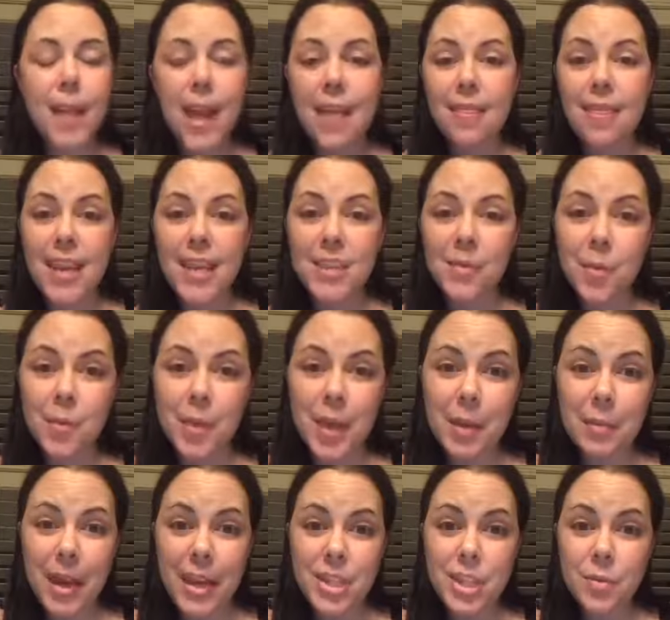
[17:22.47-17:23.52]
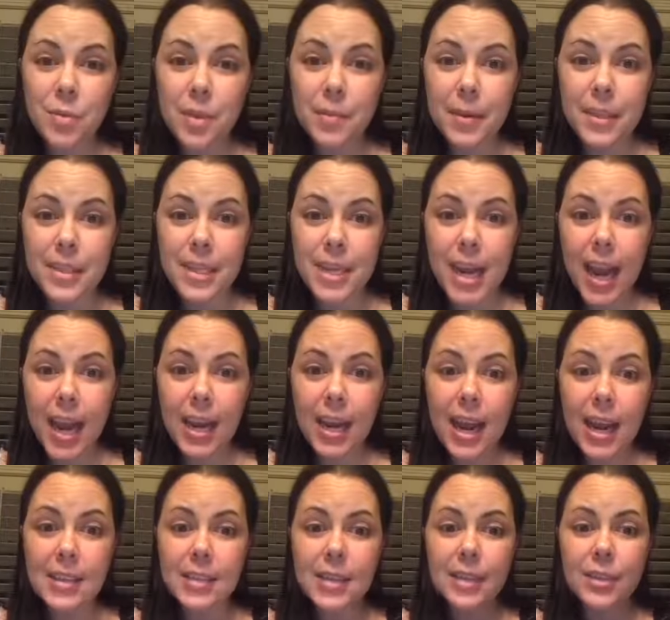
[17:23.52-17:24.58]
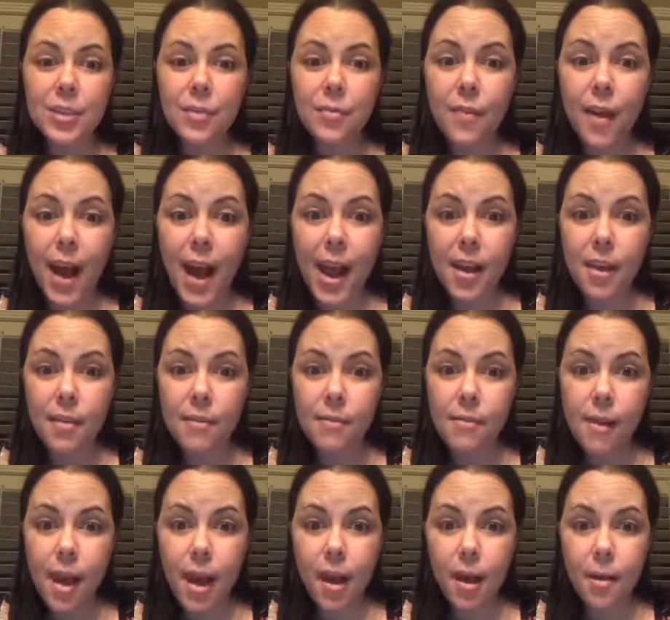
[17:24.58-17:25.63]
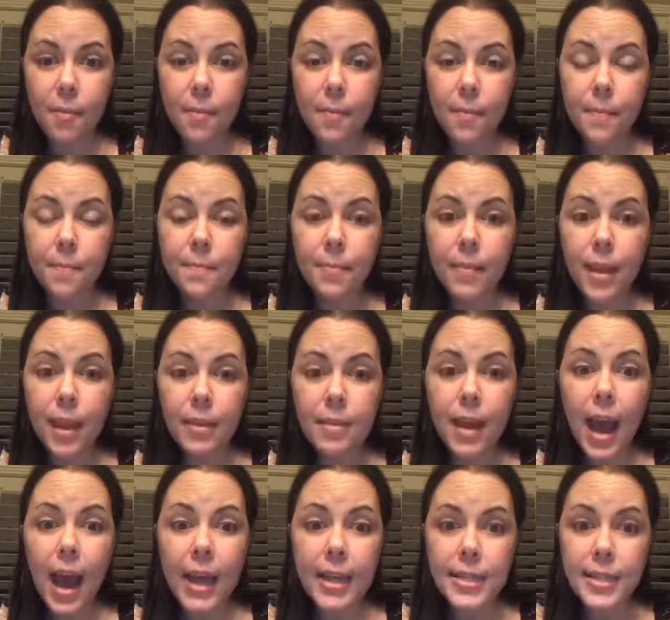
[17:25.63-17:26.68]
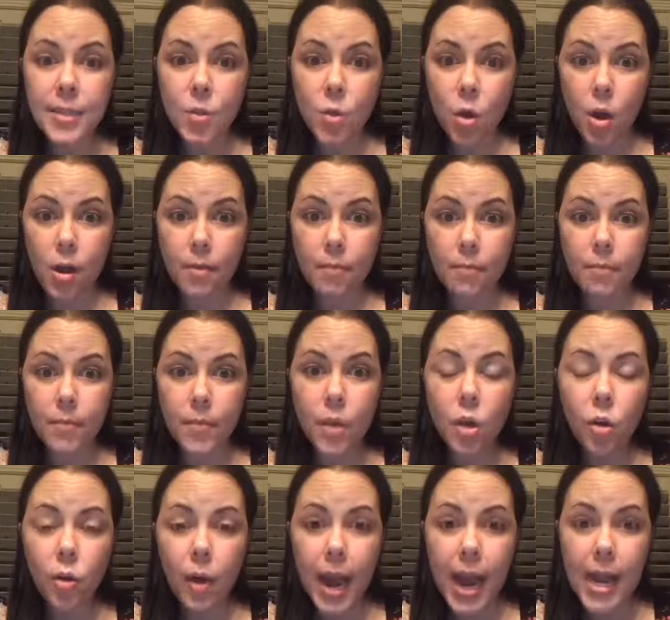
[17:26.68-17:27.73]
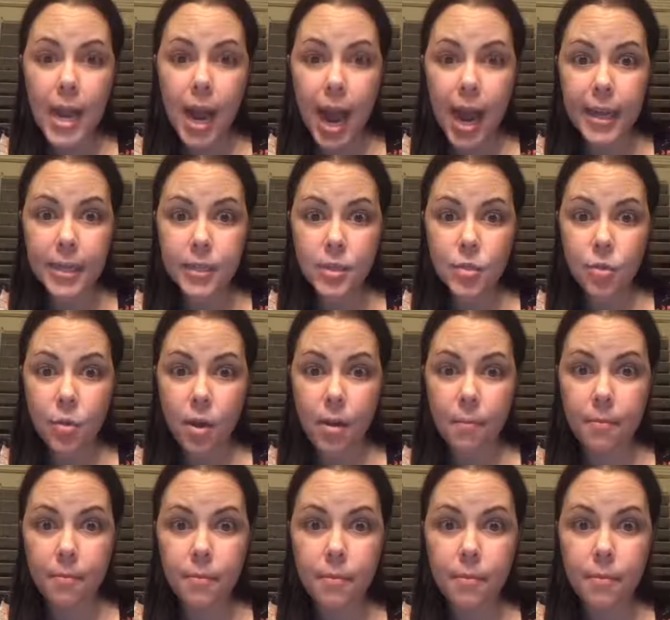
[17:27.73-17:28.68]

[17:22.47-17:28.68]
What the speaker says: And thanks for being patient with me tonight as I survive the ice storm, the great ice storm